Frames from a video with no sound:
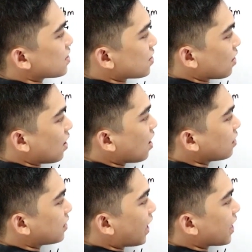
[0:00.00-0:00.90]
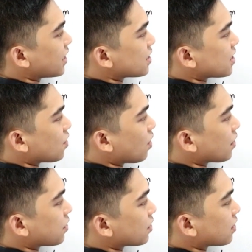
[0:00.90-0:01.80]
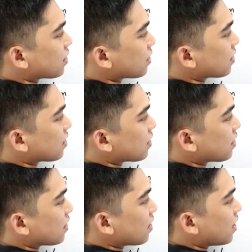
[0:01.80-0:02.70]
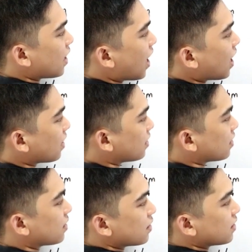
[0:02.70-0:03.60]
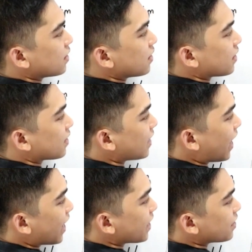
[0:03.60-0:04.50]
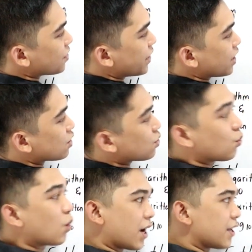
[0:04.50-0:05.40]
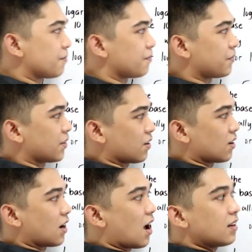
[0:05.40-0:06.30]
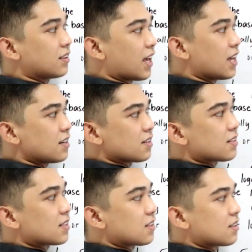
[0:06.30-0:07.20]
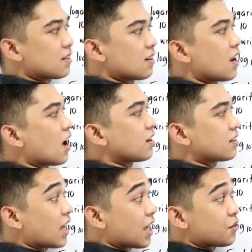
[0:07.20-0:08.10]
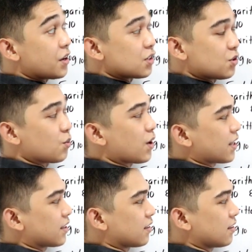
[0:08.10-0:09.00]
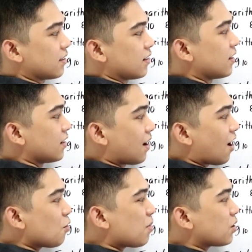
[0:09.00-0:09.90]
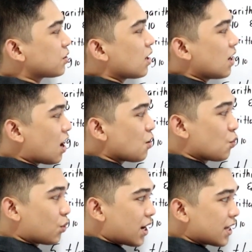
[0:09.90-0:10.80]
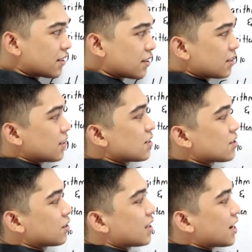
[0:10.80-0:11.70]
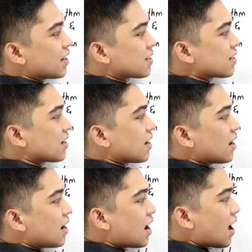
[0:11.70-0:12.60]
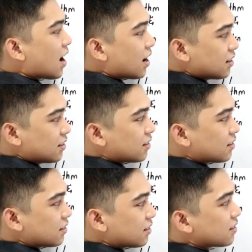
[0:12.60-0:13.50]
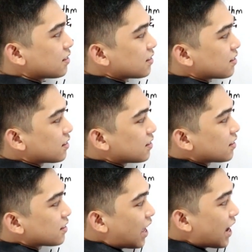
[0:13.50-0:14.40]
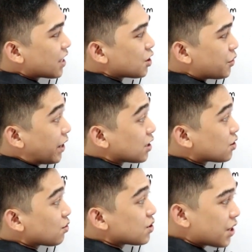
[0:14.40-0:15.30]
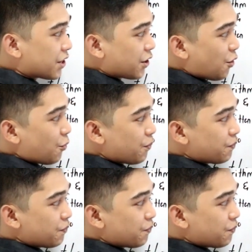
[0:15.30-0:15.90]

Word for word: So log 10 is equal to log 10 raised to 1. Log 10 is log 10 raised to 1. How about log 1? So that is log 10 raised to 0.